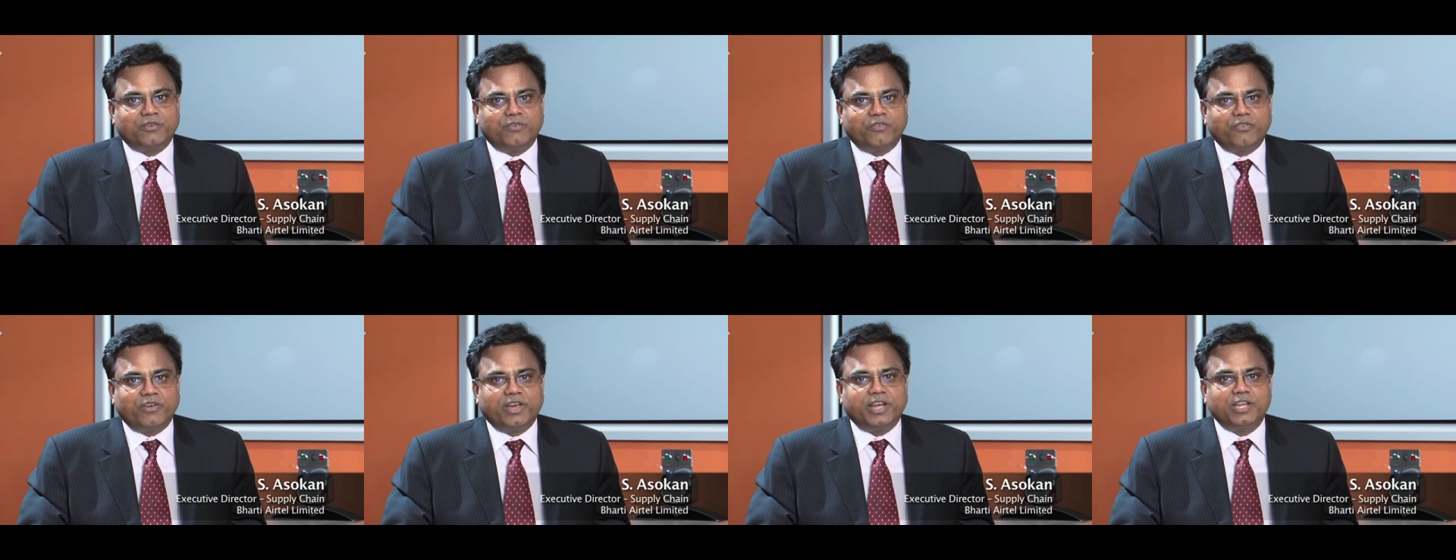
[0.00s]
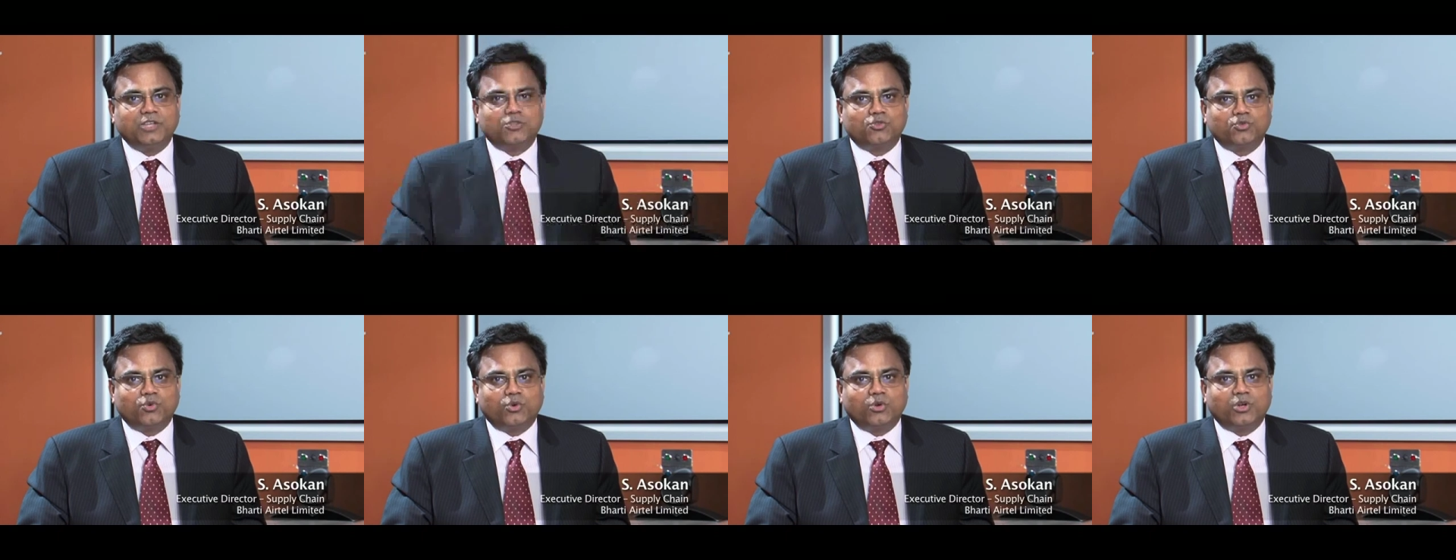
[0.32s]

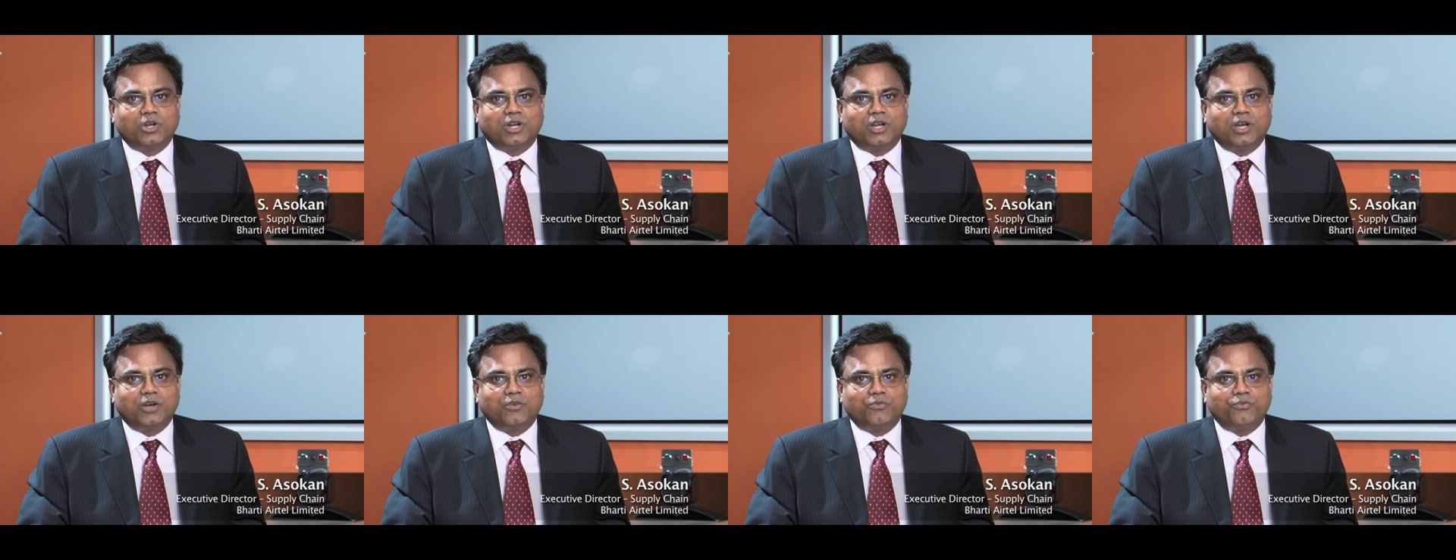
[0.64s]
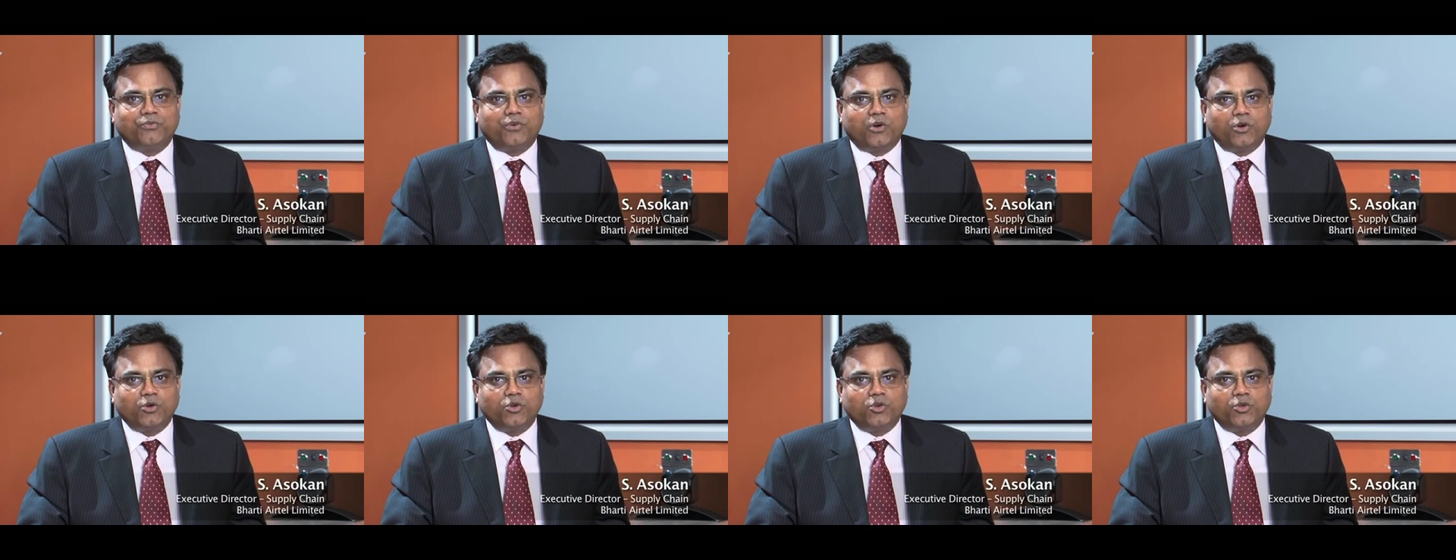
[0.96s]
very soon
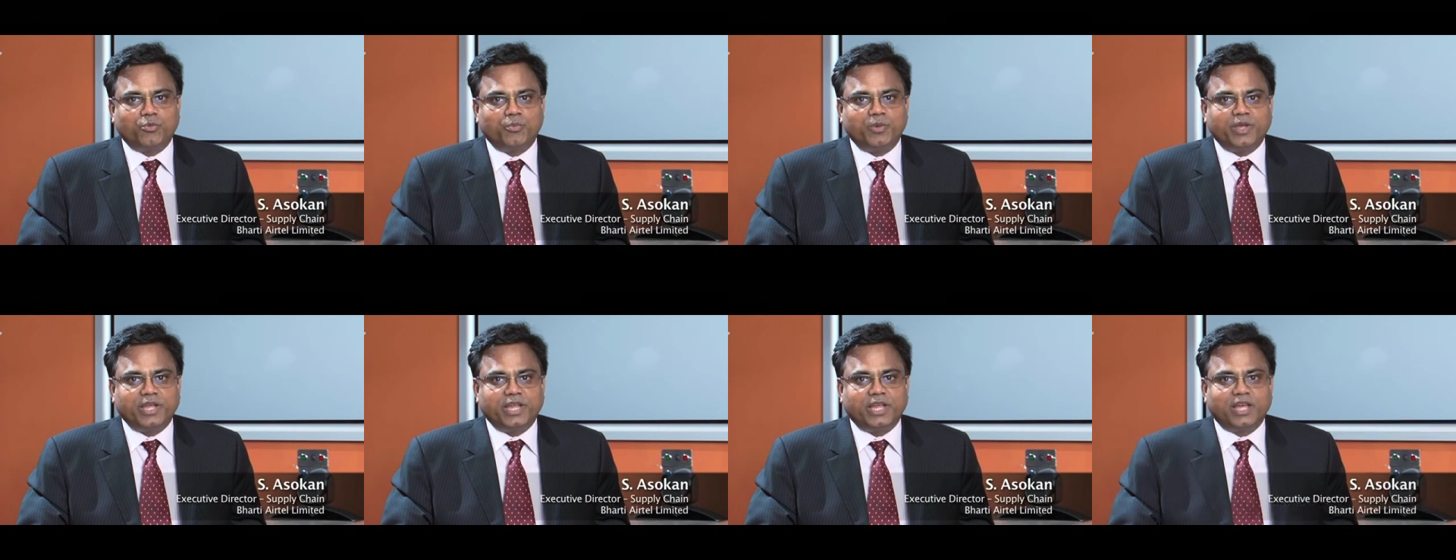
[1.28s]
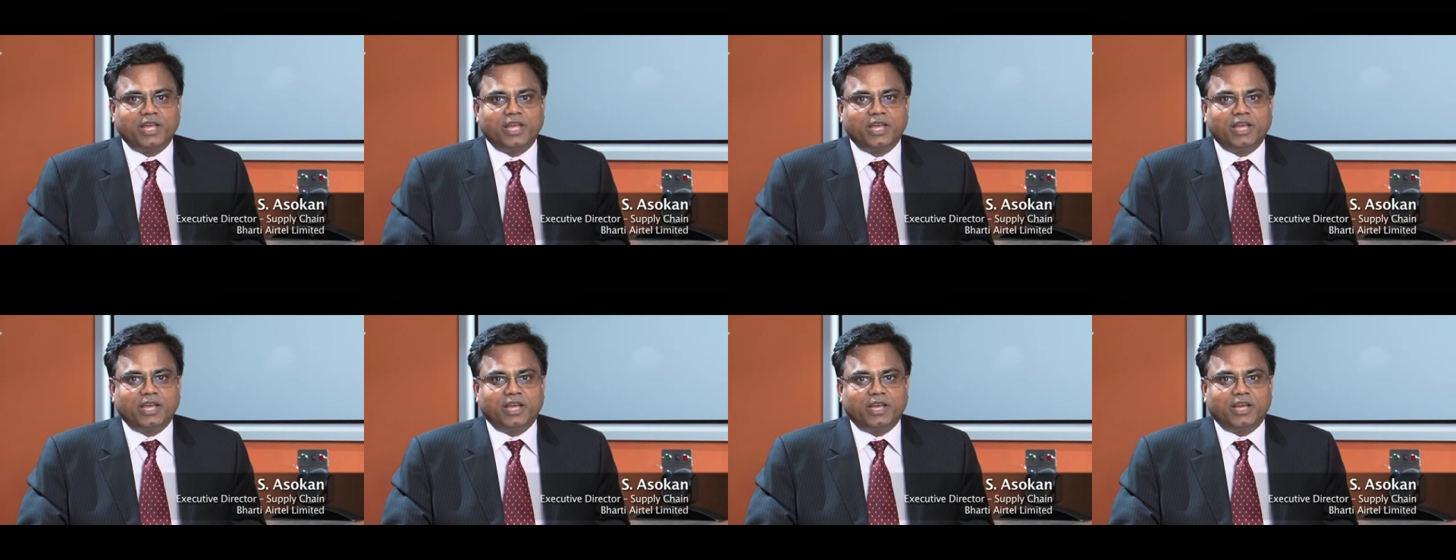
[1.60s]
found to be
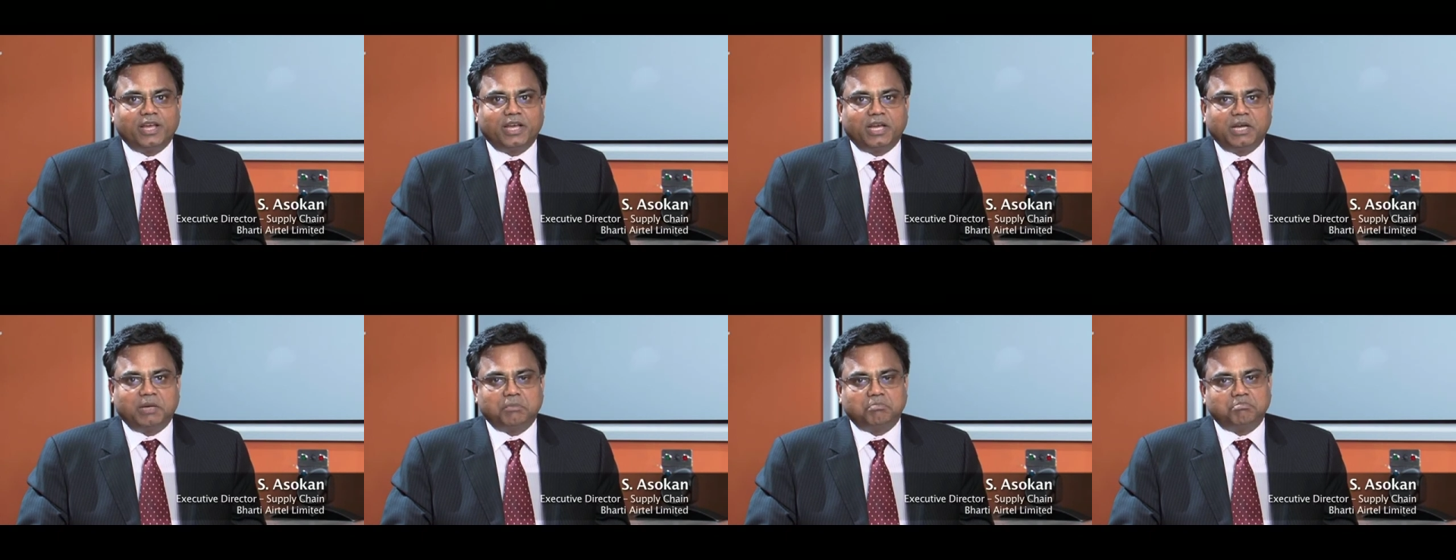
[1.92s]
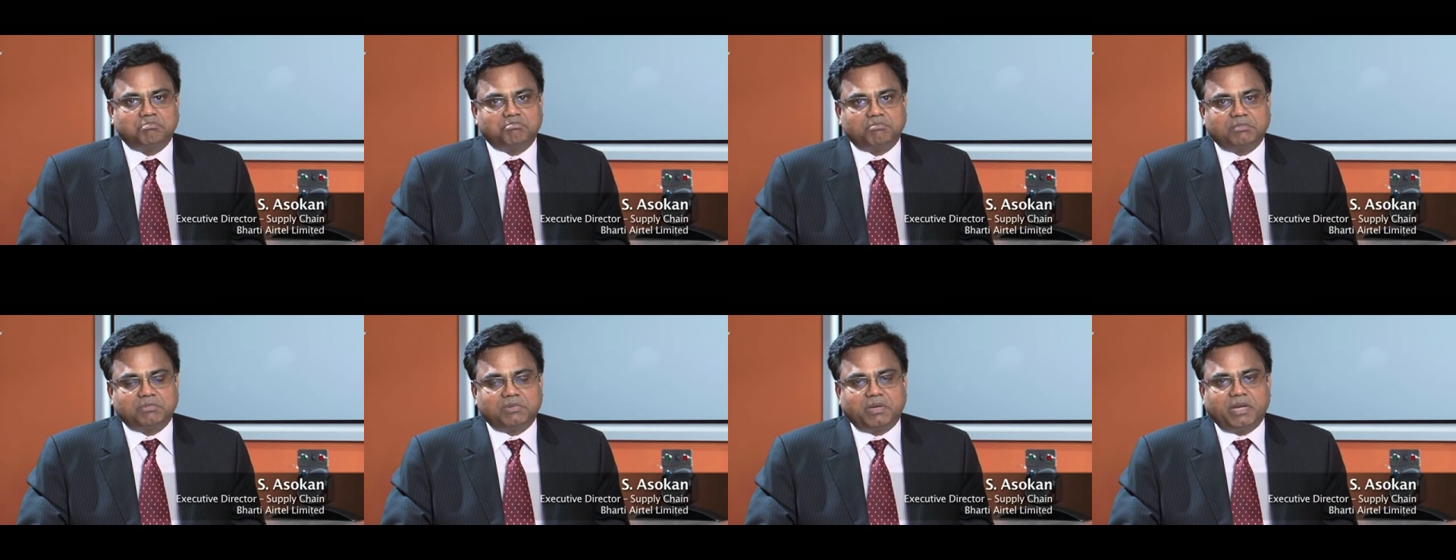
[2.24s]

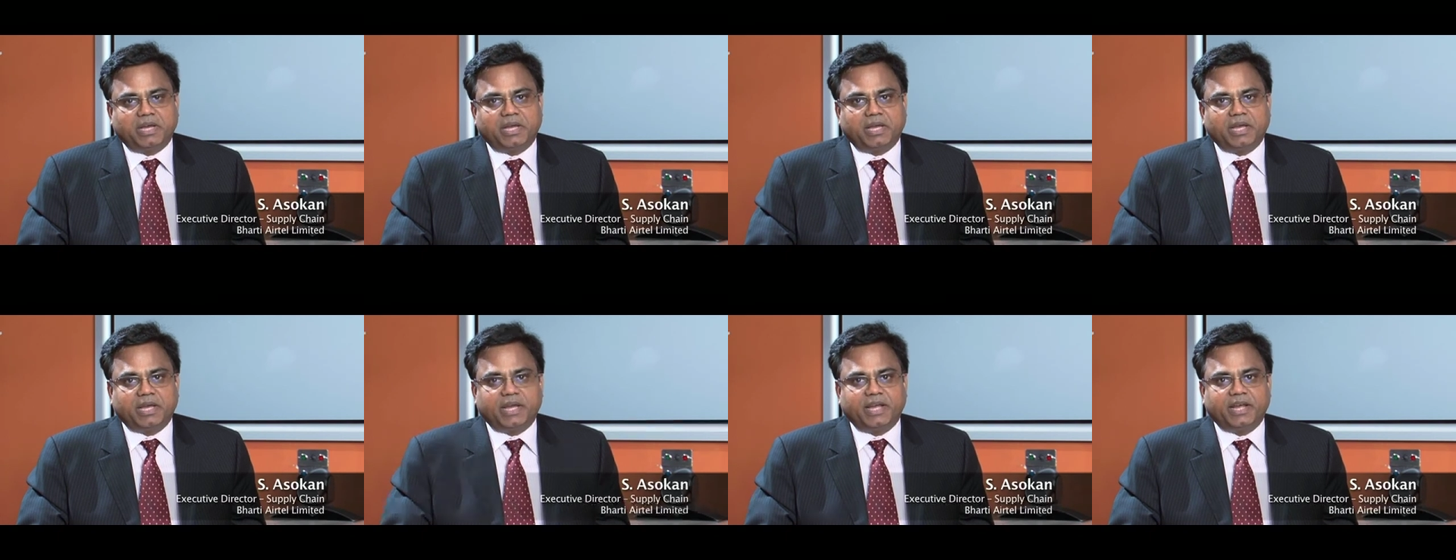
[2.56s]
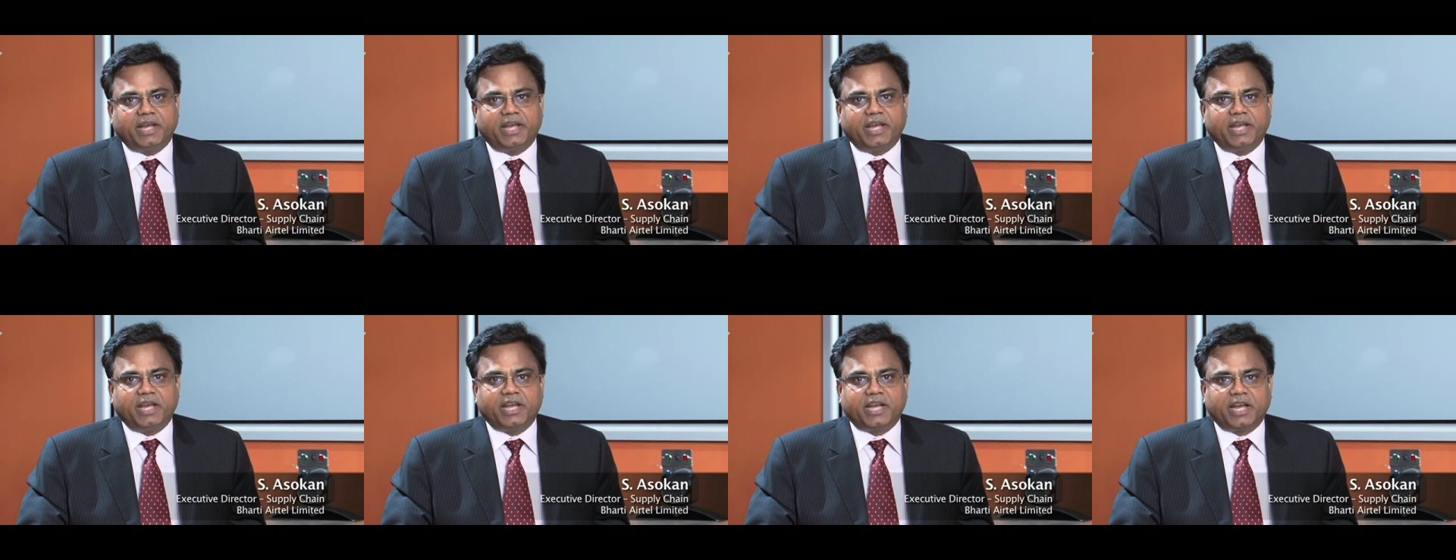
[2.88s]

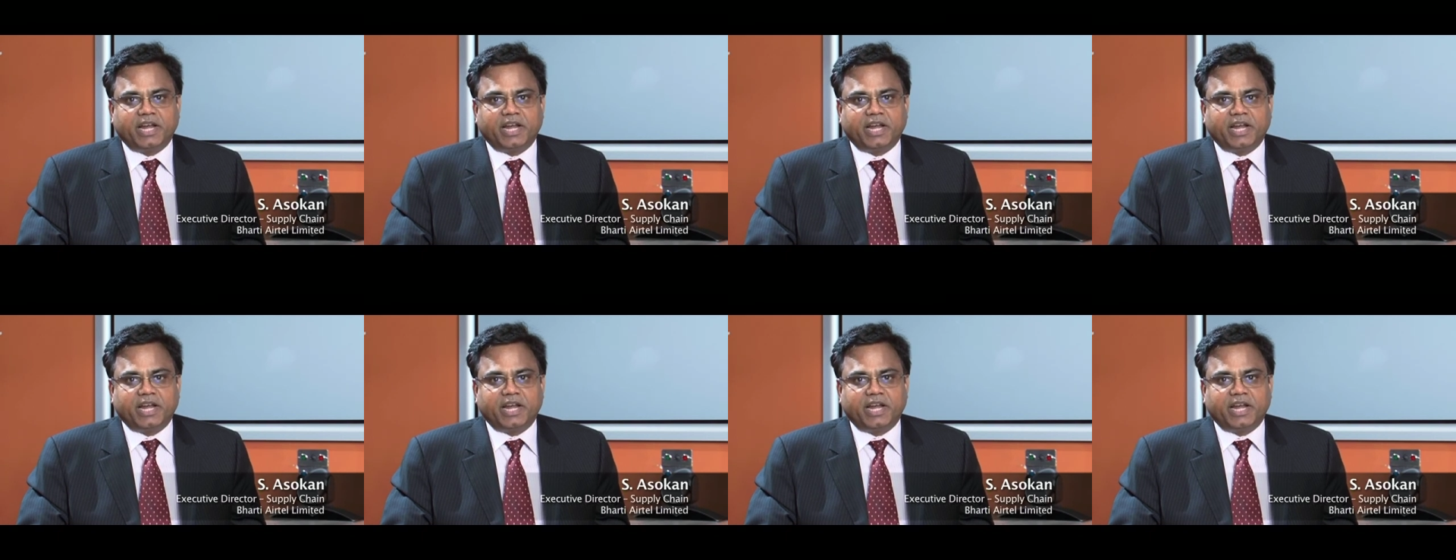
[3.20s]
a